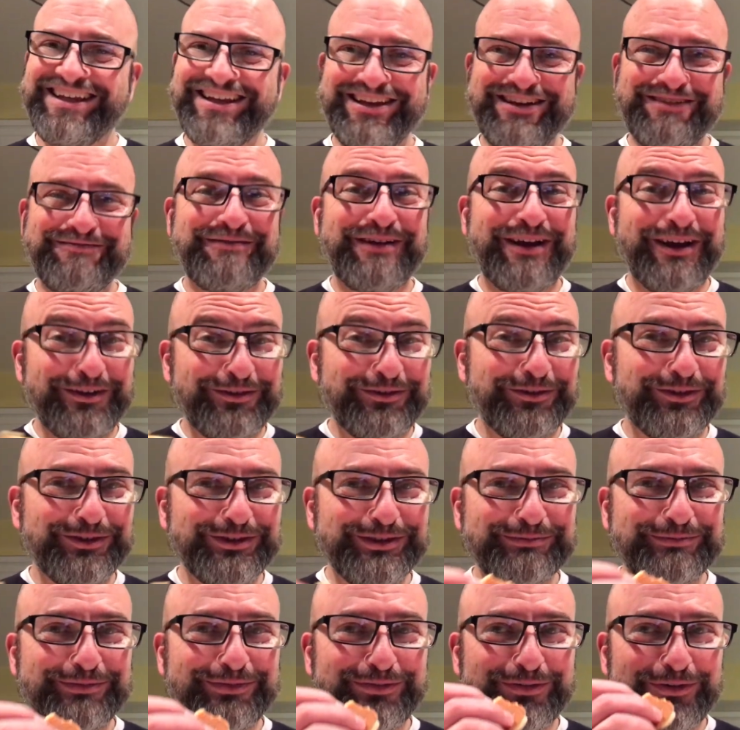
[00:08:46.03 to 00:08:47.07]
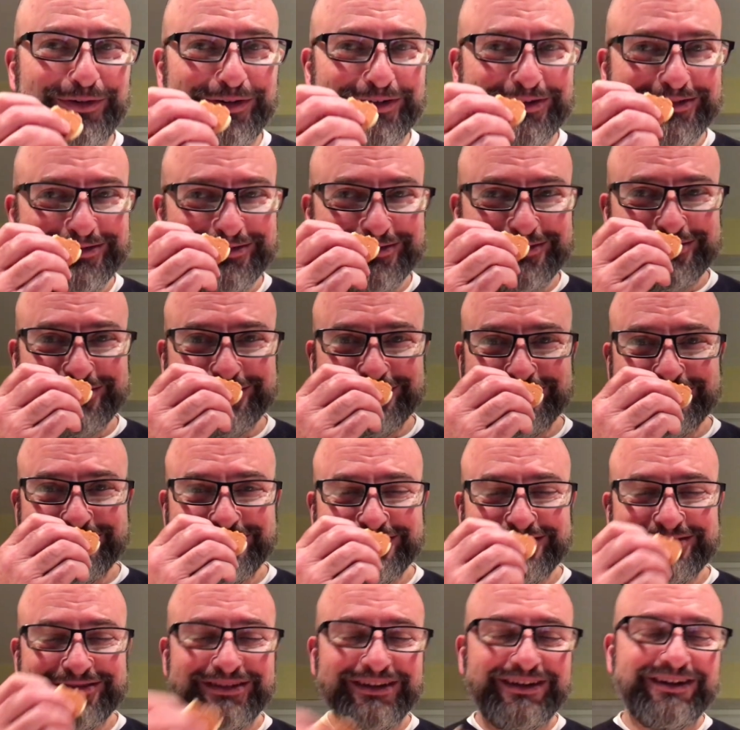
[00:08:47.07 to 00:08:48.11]
have I told you before?
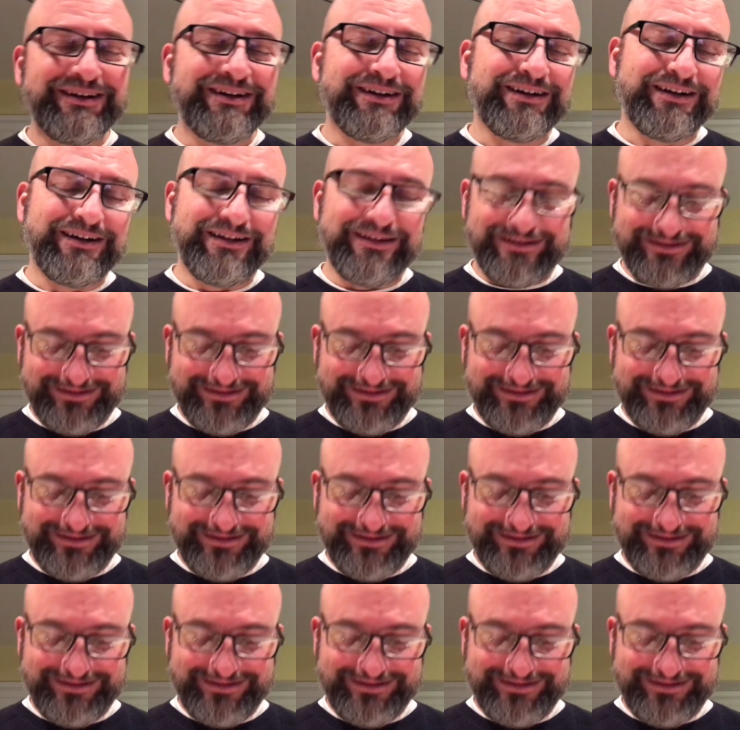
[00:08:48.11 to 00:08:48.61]
Oh.